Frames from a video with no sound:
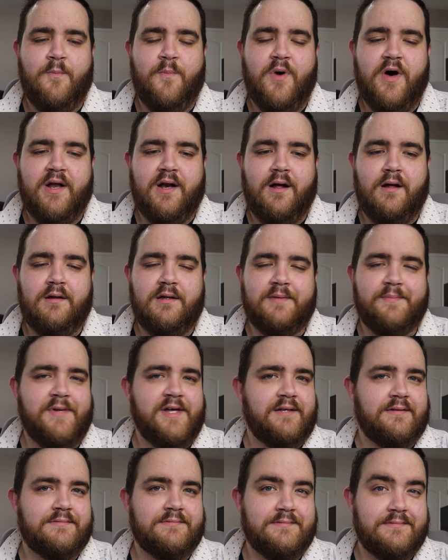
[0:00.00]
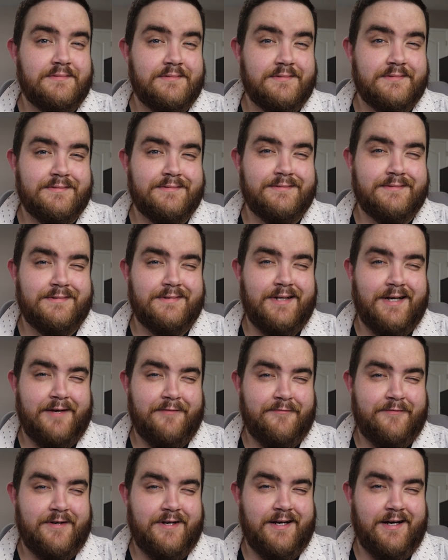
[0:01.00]
But I'll admit,
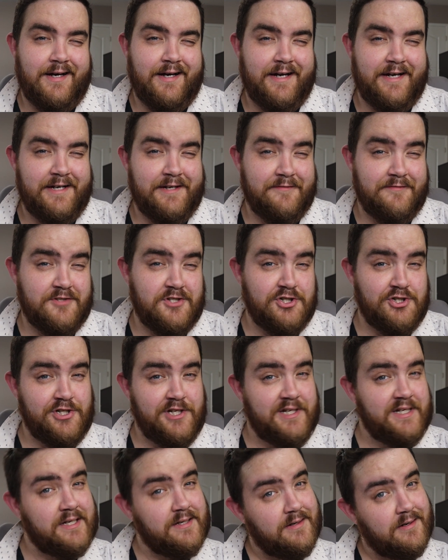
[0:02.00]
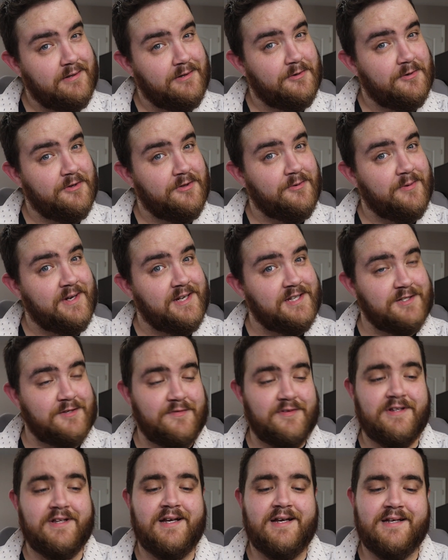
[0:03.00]
I've kind of cheated on Lord of the Rings
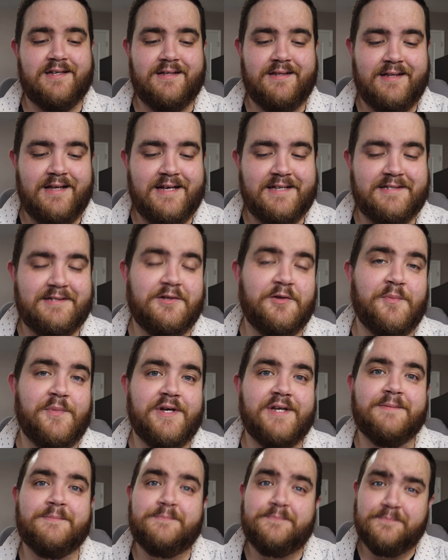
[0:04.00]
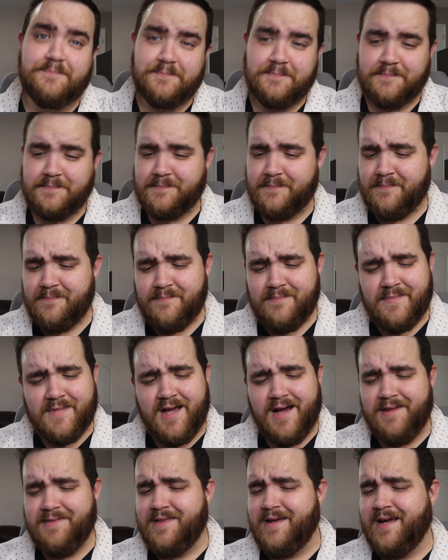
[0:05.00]
over the last little bit.
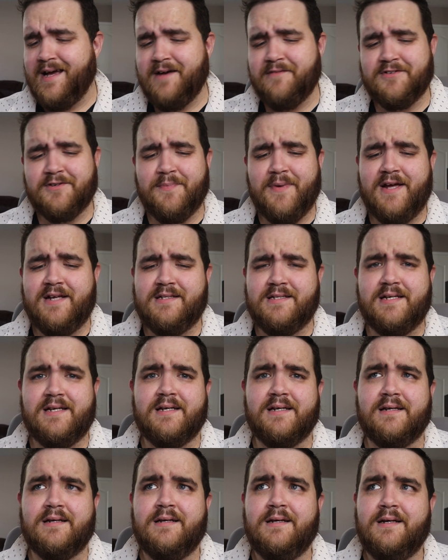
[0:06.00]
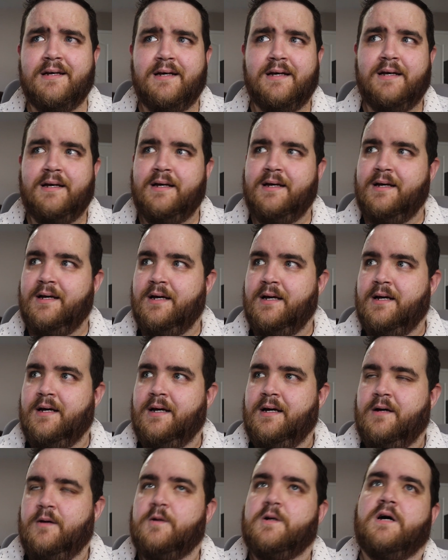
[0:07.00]
I think after painting,
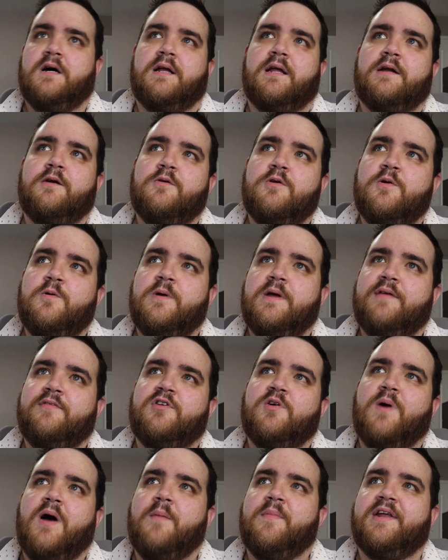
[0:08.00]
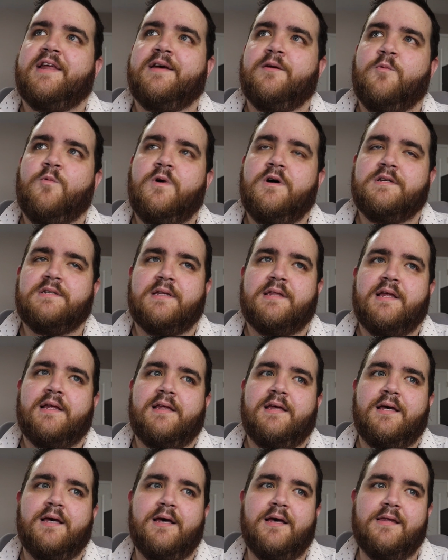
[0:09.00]
oh god, I don't know even know how many it was. I
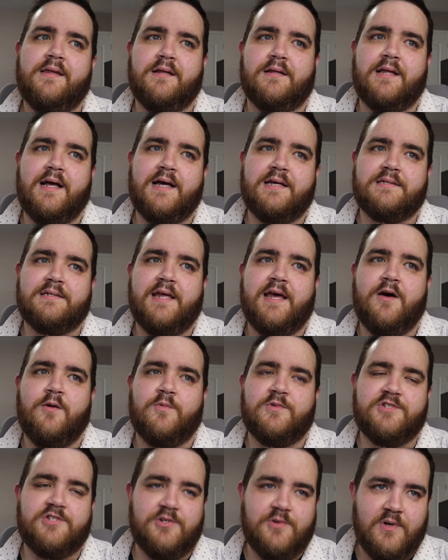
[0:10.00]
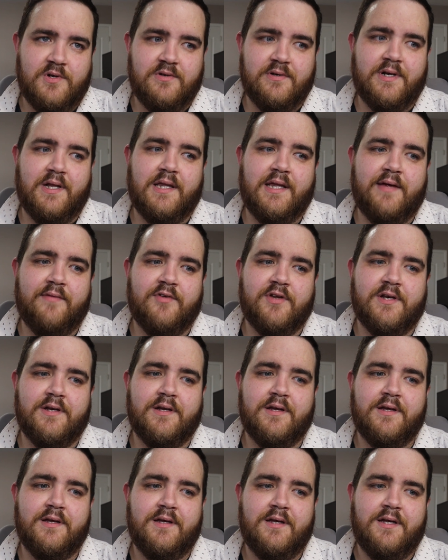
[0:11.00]
think the last count was
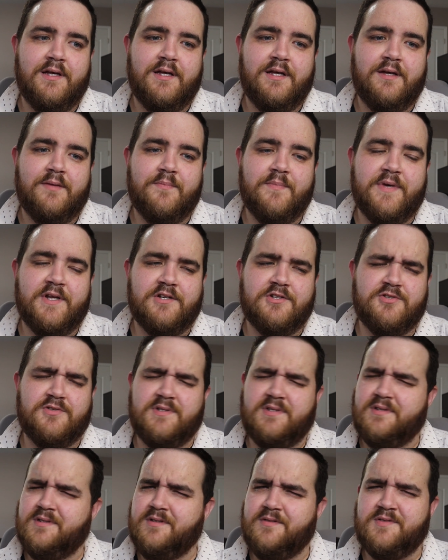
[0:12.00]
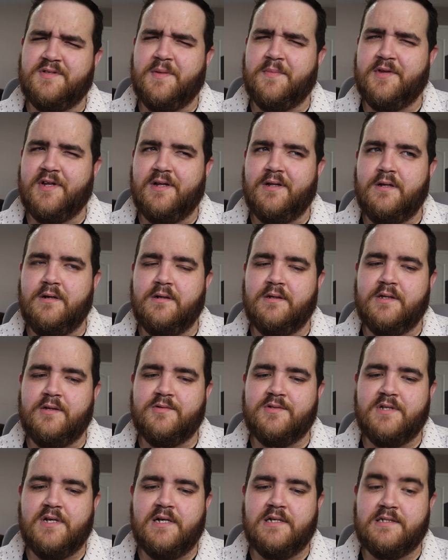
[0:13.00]
211 miniatures, something along
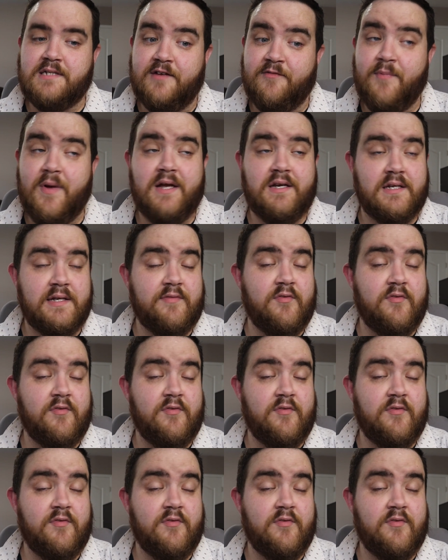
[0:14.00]
those lines, and I've painted